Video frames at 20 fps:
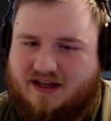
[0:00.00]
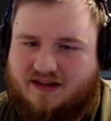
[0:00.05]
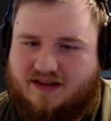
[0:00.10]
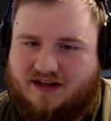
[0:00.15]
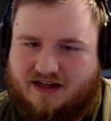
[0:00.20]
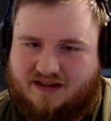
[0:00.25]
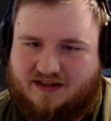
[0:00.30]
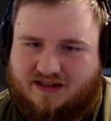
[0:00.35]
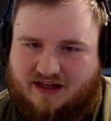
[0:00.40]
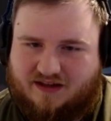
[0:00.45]
they
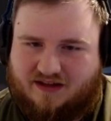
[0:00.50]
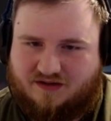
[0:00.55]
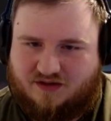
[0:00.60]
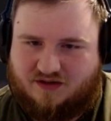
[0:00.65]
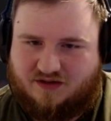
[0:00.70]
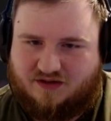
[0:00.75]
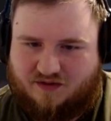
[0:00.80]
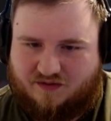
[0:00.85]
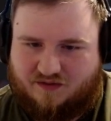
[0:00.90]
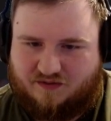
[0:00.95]
get the other 2
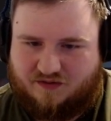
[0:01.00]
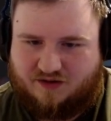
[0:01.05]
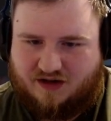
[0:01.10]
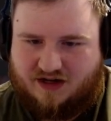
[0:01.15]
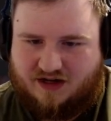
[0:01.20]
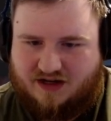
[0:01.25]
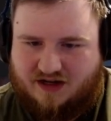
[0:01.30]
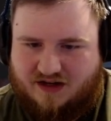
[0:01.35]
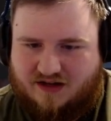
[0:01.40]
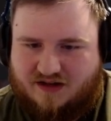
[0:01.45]
for
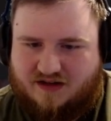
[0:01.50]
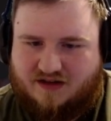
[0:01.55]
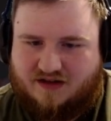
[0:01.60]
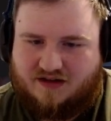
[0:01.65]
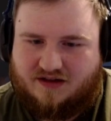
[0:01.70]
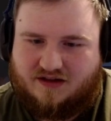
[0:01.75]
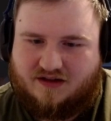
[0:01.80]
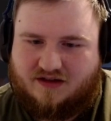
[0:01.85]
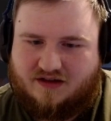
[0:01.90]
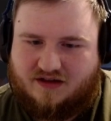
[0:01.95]
free.
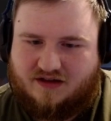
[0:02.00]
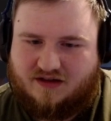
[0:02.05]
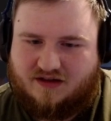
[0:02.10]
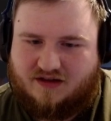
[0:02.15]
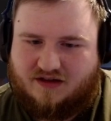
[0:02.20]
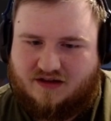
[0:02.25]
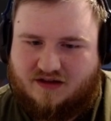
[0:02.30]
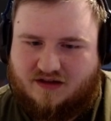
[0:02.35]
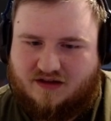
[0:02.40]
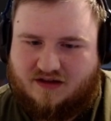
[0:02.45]

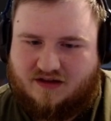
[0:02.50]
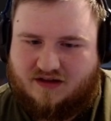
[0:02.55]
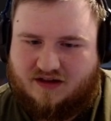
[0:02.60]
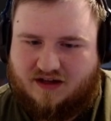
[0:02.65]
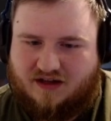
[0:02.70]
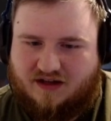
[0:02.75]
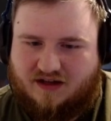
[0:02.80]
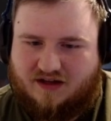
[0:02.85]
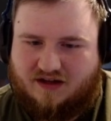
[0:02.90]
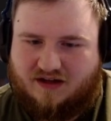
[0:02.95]

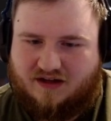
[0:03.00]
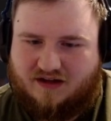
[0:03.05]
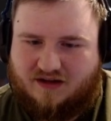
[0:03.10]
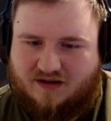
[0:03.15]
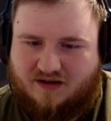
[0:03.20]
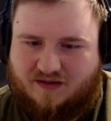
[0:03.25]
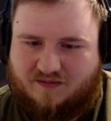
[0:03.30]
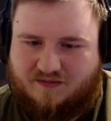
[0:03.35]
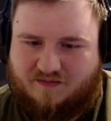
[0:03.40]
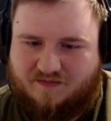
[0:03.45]

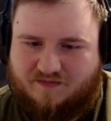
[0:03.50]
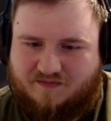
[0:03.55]
Don't